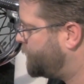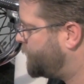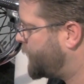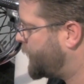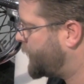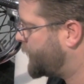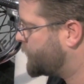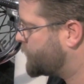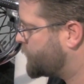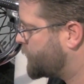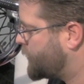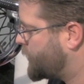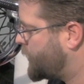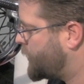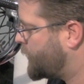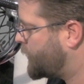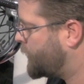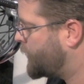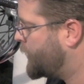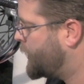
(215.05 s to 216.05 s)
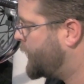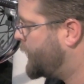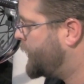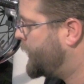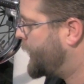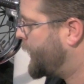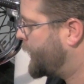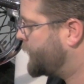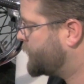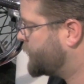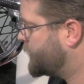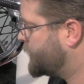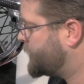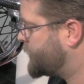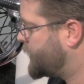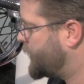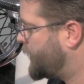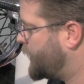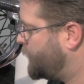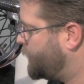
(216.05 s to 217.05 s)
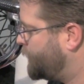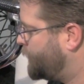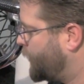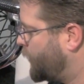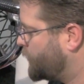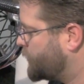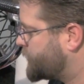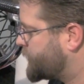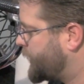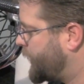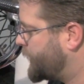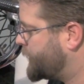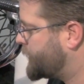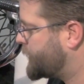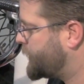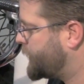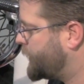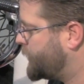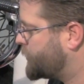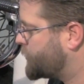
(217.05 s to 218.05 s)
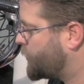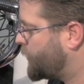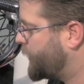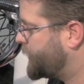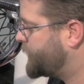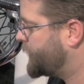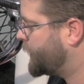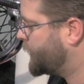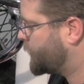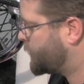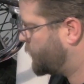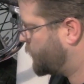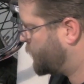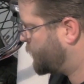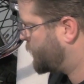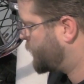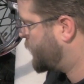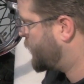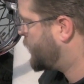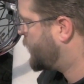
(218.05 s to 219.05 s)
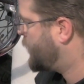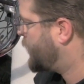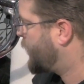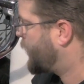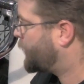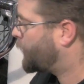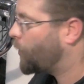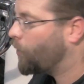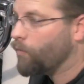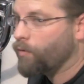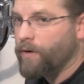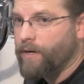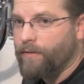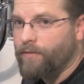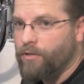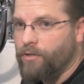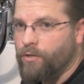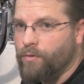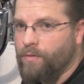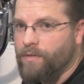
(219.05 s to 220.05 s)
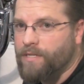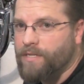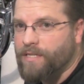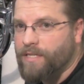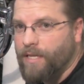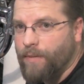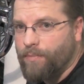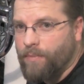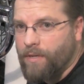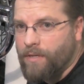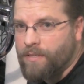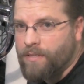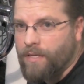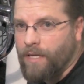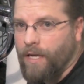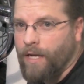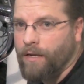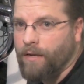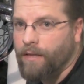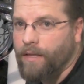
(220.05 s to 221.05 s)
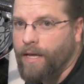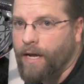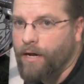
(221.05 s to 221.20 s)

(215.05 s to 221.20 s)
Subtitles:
fittings are there. As you can see, both sides of these are identical. And all we're going to have to do is slip this into the